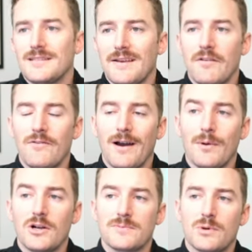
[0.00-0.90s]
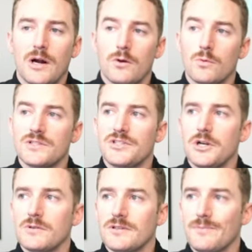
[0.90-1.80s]
75 miles per hour was
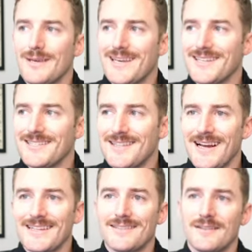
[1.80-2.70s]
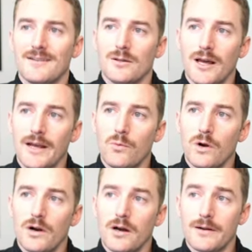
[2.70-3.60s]
chosen because that's the line
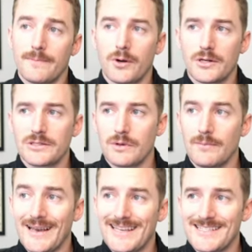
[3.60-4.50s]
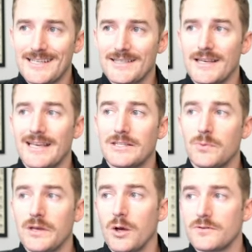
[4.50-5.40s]
where, on a per swing basis, a
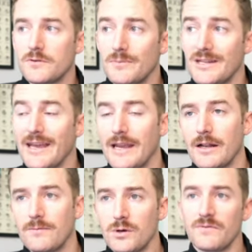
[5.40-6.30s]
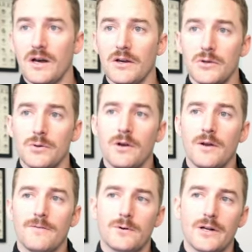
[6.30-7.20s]
swing goes from a negative run value
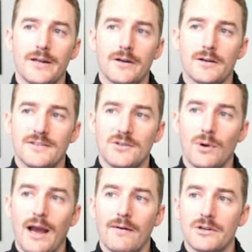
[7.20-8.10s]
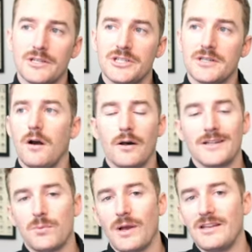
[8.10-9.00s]
for a hitter to average on
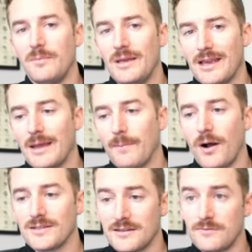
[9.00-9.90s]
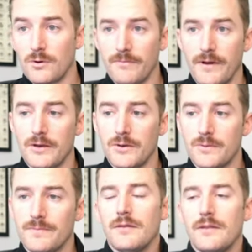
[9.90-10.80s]
its way to being a positive run value.
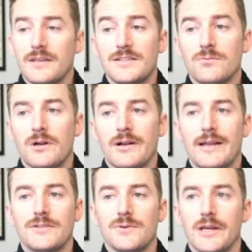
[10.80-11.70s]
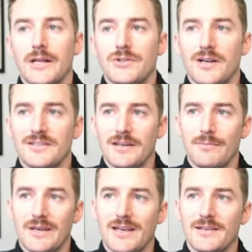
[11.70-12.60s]
This is where it gets really interesting
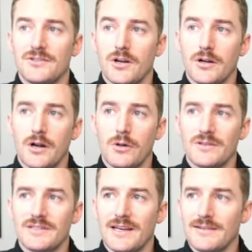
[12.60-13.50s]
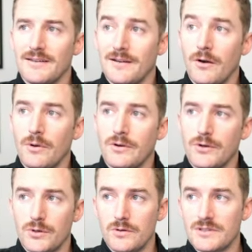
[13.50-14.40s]
because Giancarlo Stanton and Oneil
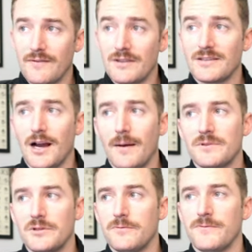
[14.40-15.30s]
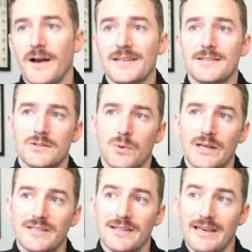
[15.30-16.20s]
Cruz have the top two fastest
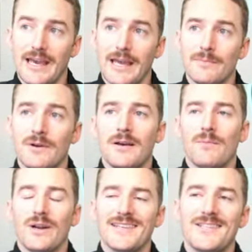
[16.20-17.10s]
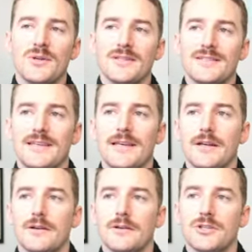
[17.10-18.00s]
swings in the game. But as you can see
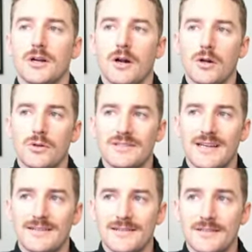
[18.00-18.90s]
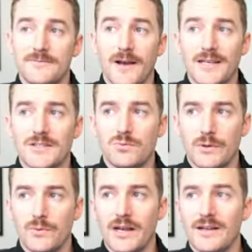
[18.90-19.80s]
here, Giancarlo Stanton's fast swing
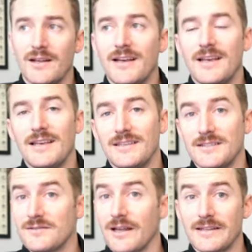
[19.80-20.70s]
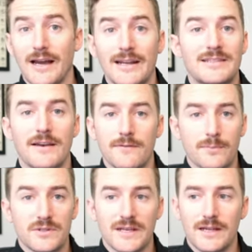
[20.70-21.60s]
rate is like
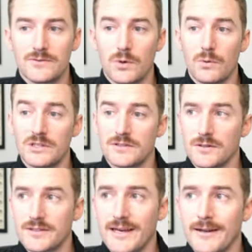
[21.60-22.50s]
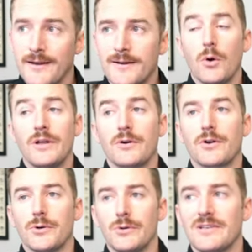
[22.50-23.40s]
97% is what we just looked at. Oneil
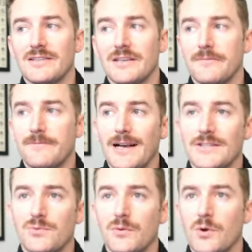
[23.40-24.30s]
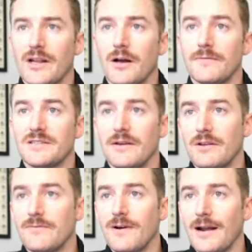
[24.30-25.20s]
Cruz has a fast swing rate of
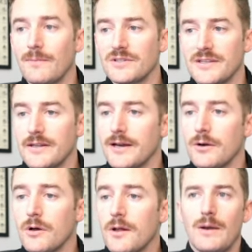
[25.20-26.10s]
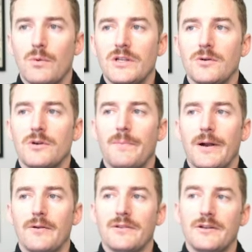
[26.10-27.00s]
75% now. And when you
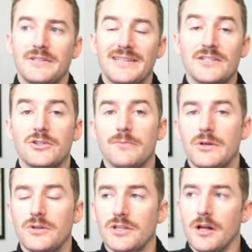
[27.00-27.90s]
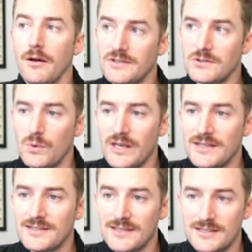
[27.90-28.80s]
compare their distribution of
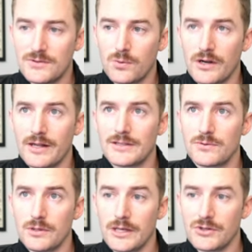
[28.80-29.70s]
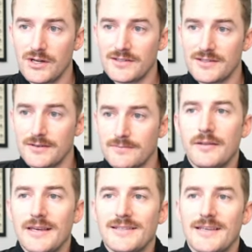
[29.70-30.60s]
swings, this is where it gets really interesting.
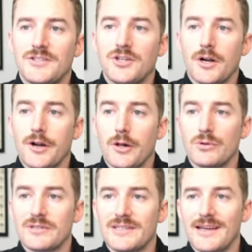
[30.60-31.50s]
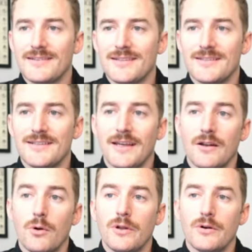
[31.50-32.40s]
This is Giancarlo Stanton's and
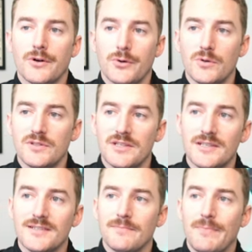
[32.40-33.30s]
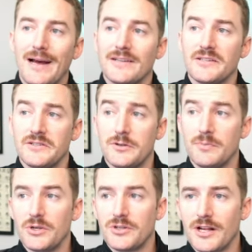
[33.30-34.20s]
Oneil Cruz's bat
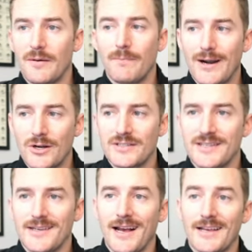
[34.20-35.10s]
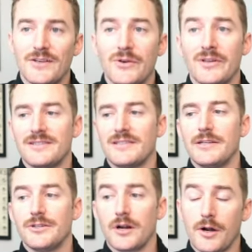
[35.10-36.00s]
distribution comparison. As you can see,
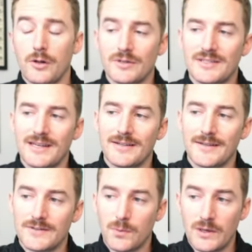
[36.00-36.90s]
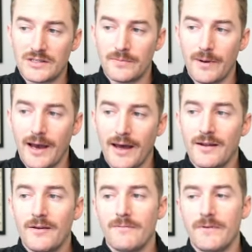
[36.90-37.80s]
Giancarlo Stanton swings the bat
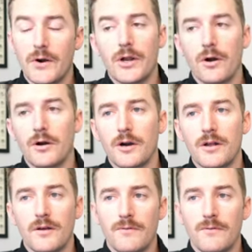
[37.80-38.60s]
very hard,